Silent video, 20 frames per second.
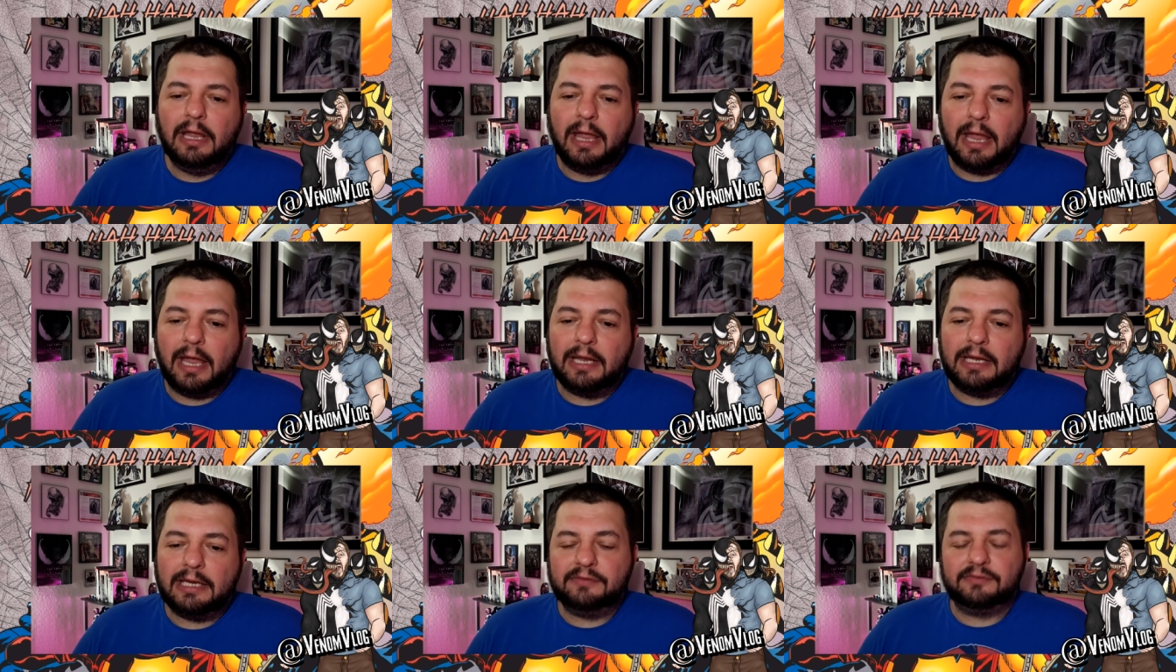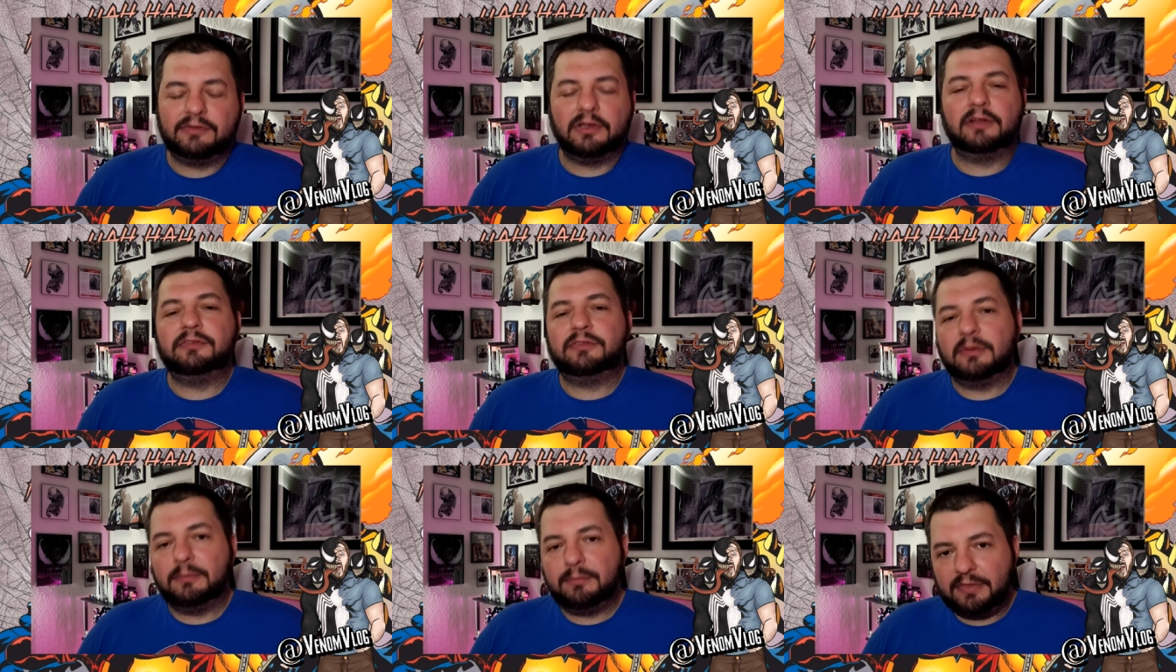And he's
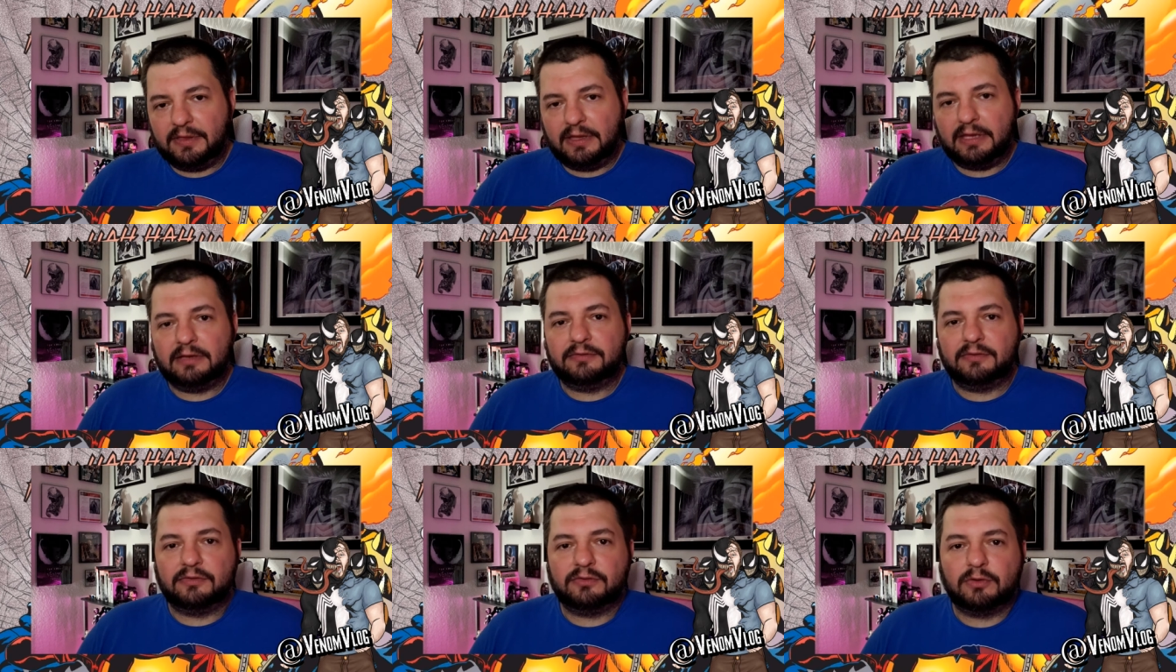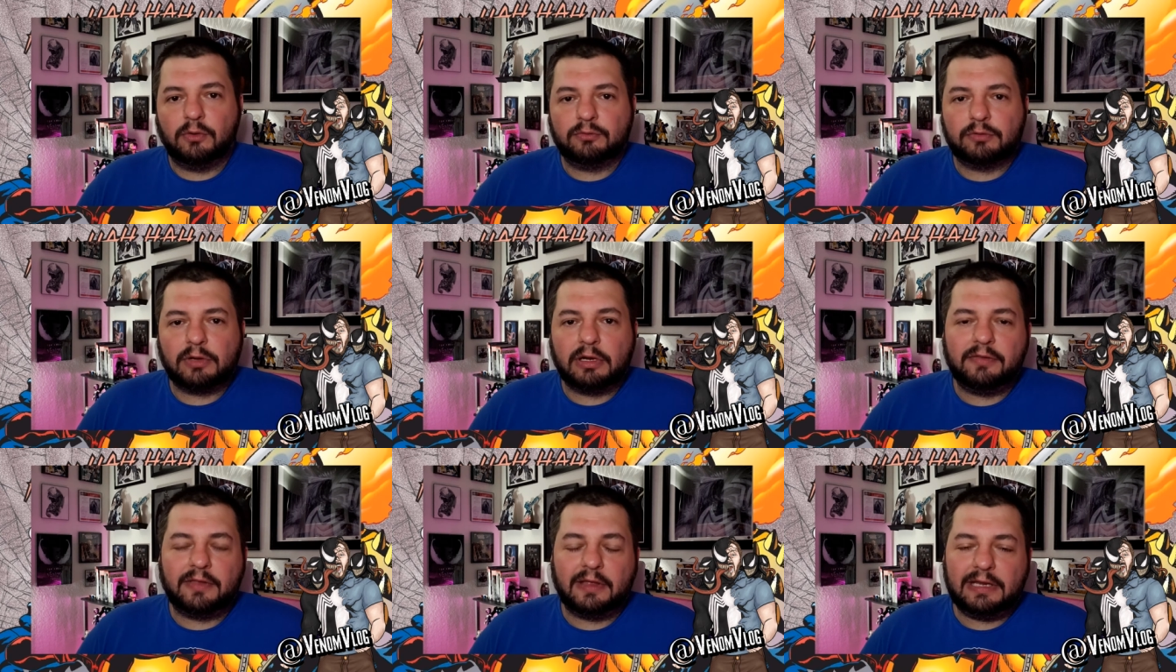done some things as Ghost
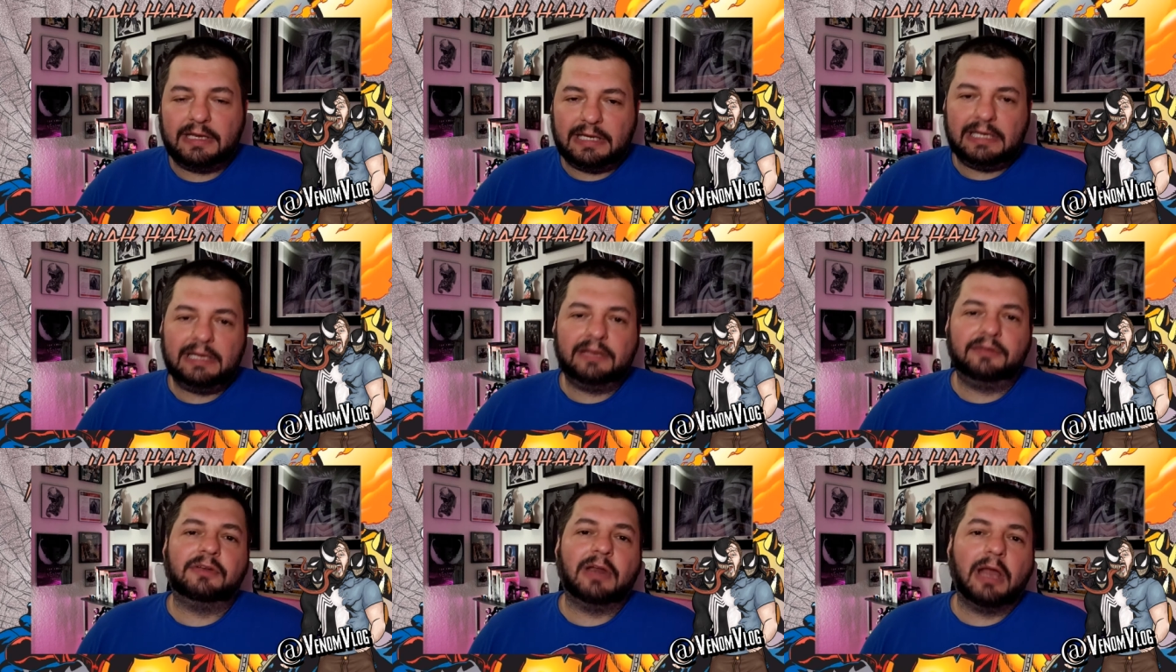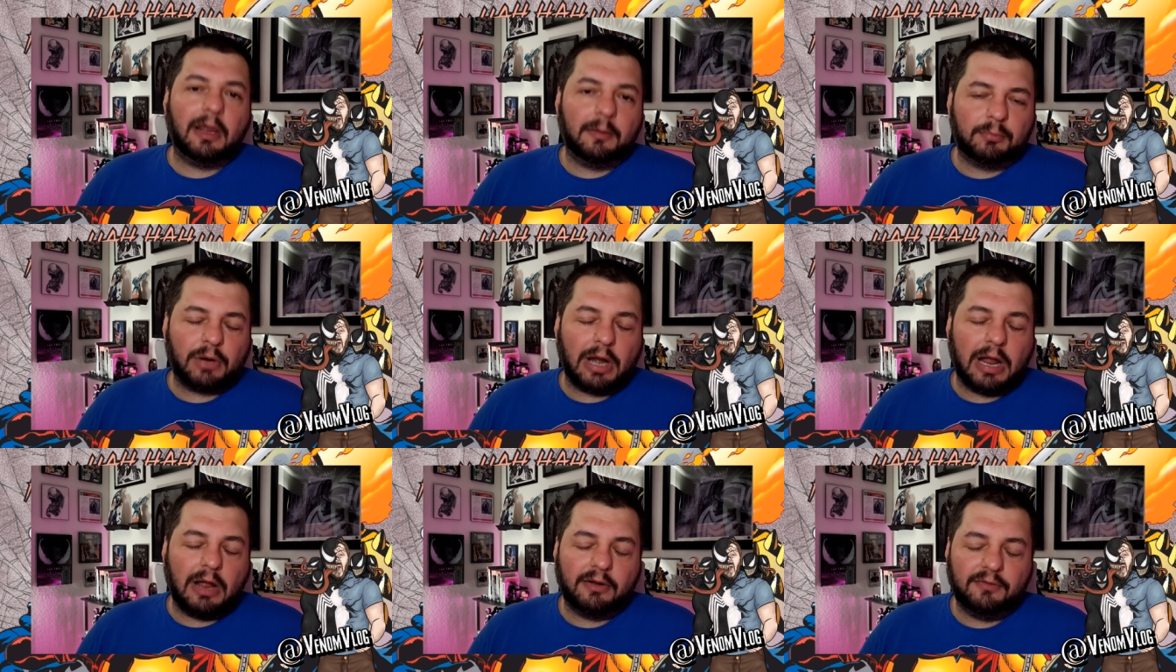Rider that he's not
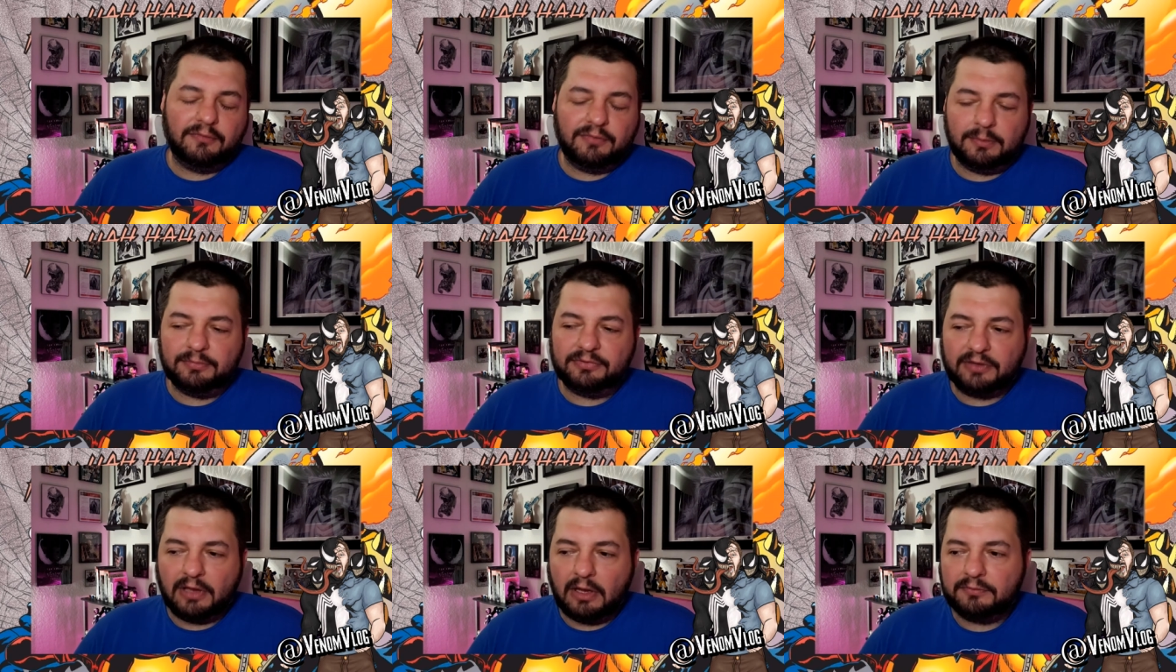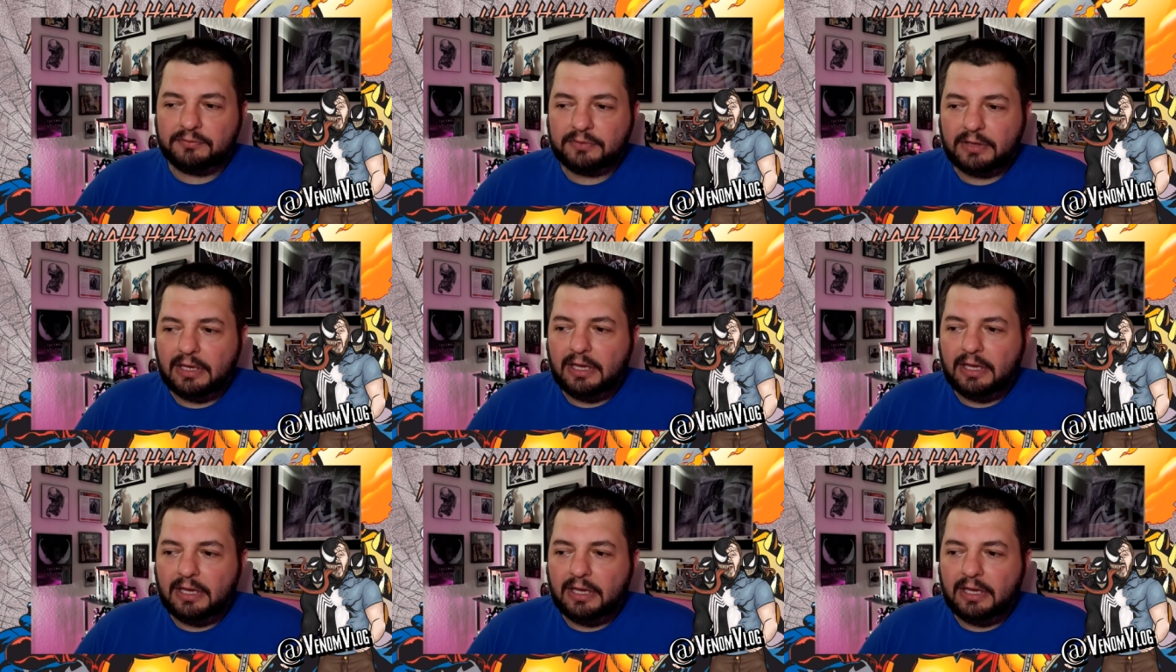proud of himself